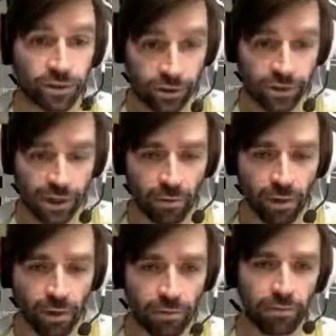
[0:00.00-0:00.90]
If you do
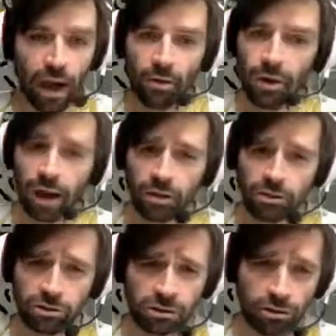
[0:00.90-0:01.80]
chat with them, I
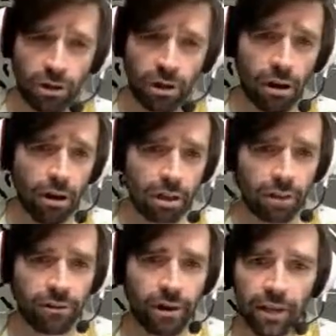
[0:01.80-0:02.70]
would
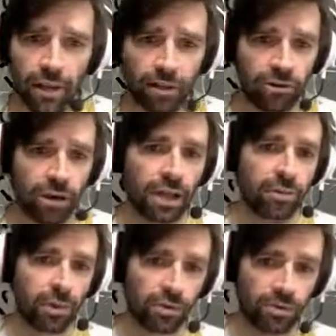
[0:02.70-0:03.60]
strongly recommend
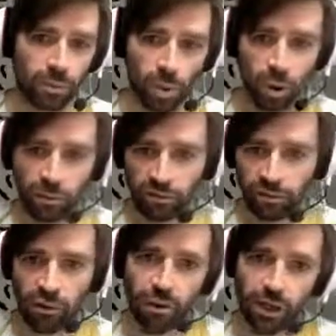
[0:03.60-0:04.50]
trying to build a rapport
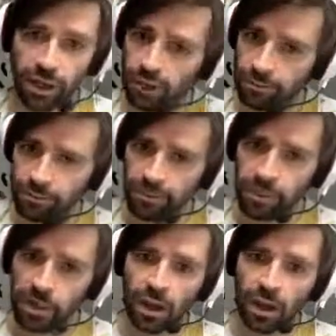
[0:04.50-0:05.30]
before the game.